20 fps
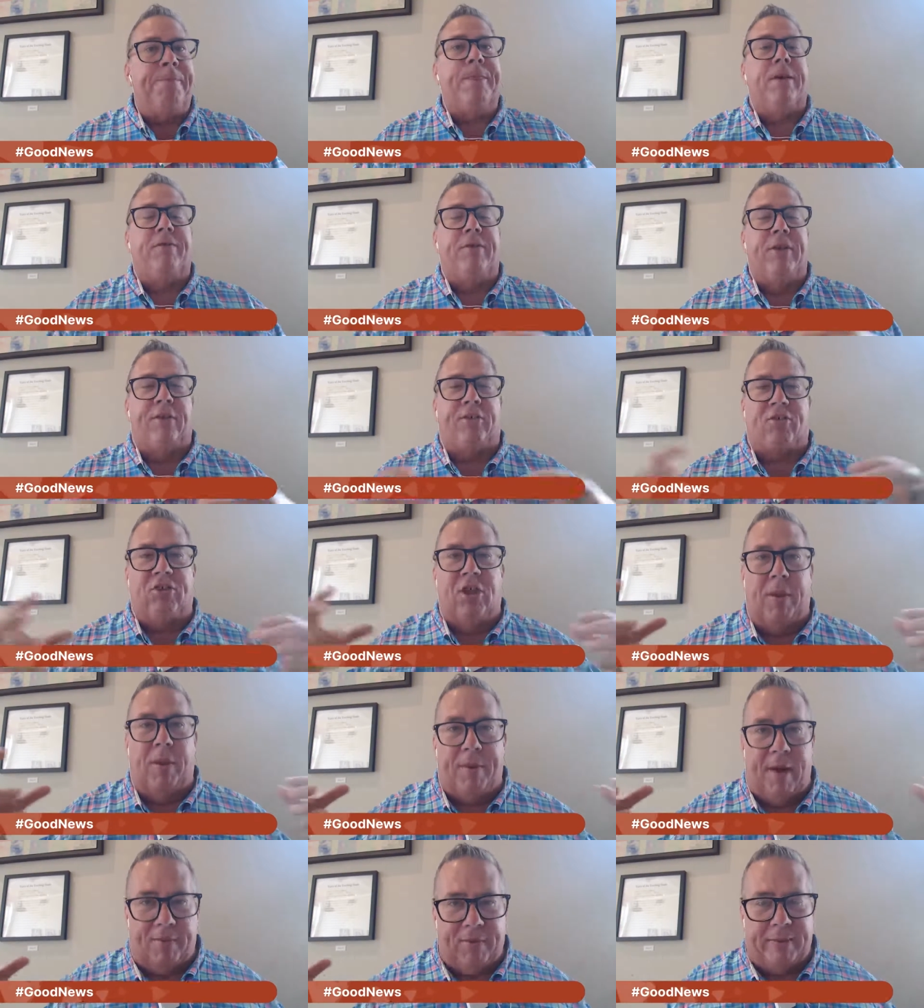This
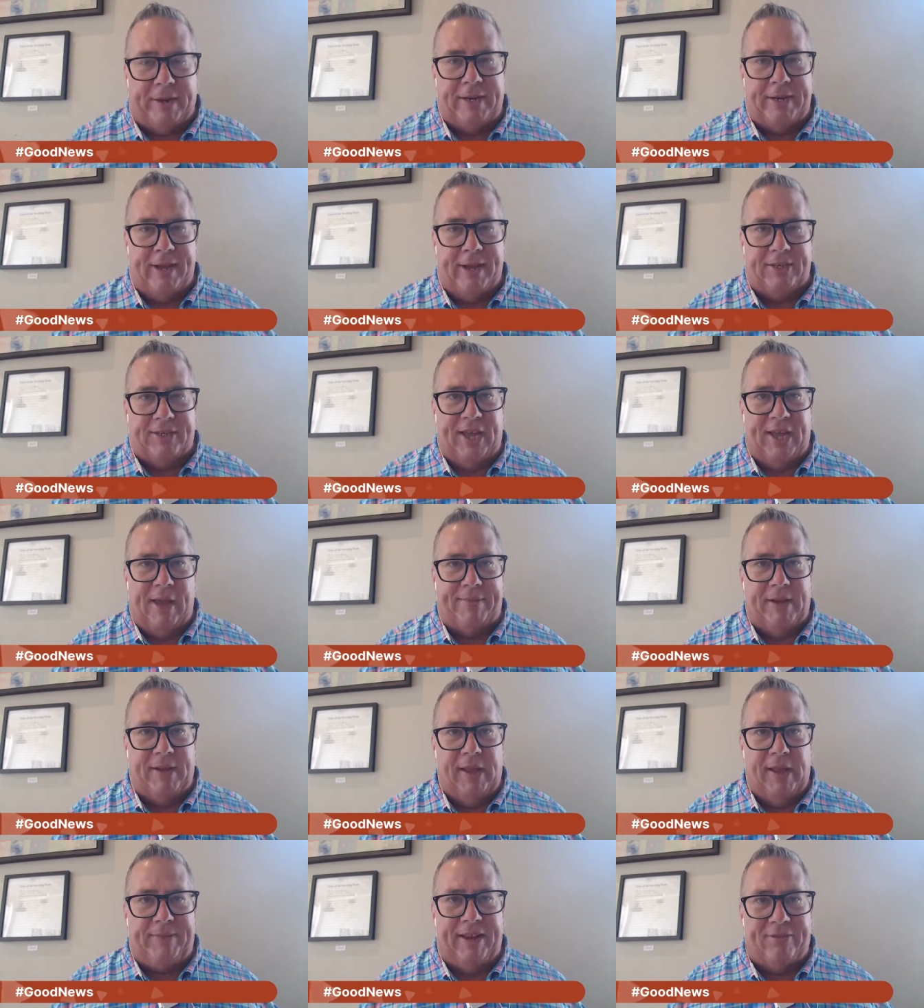club, everybody does the
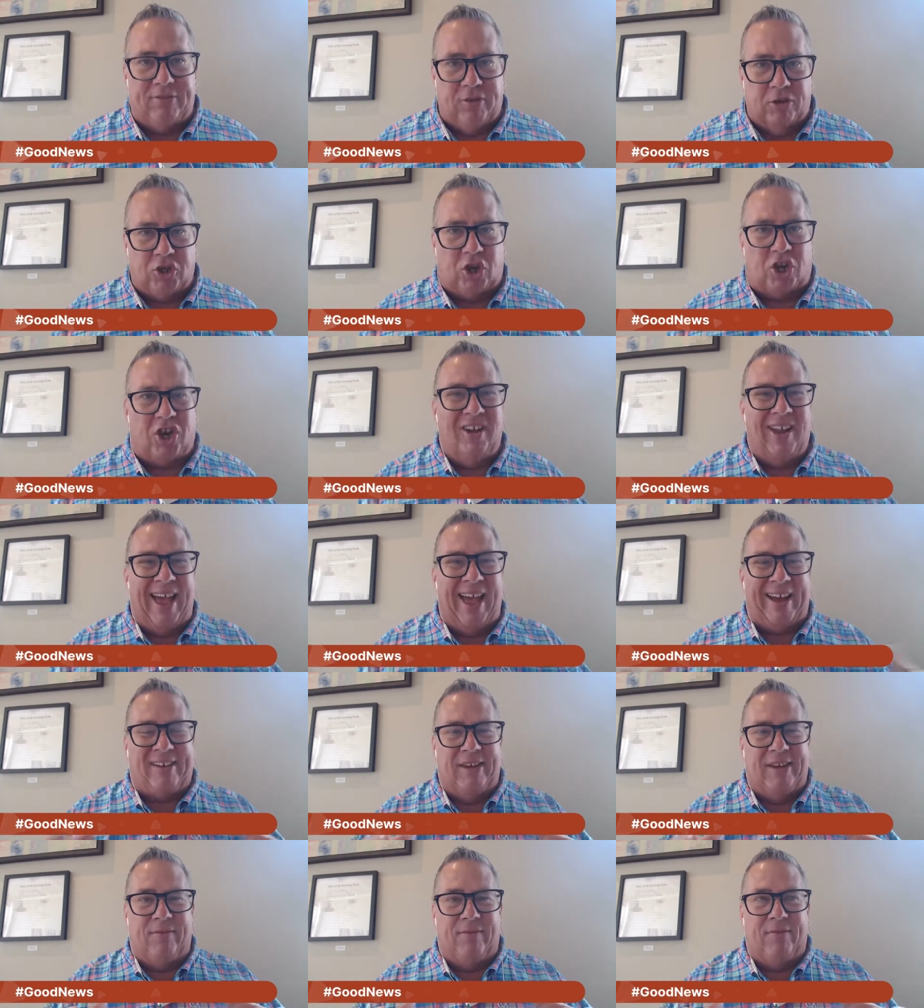heavy lifting, so it's a
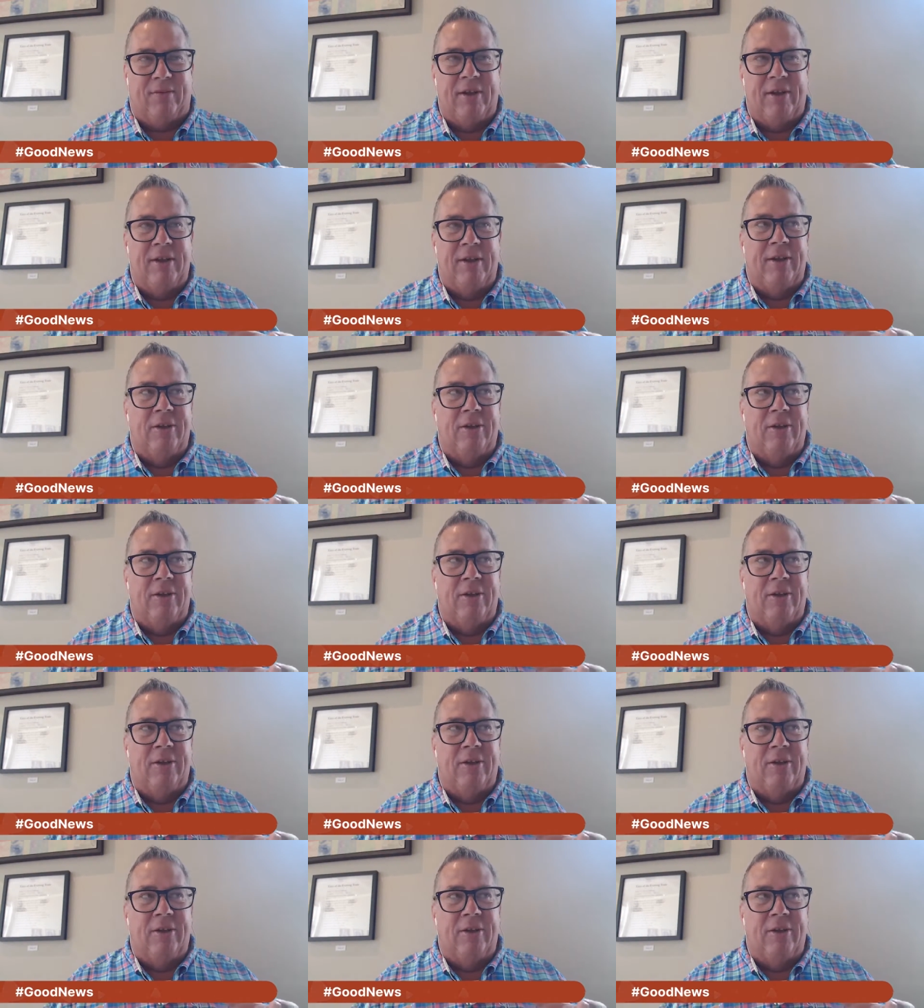collective.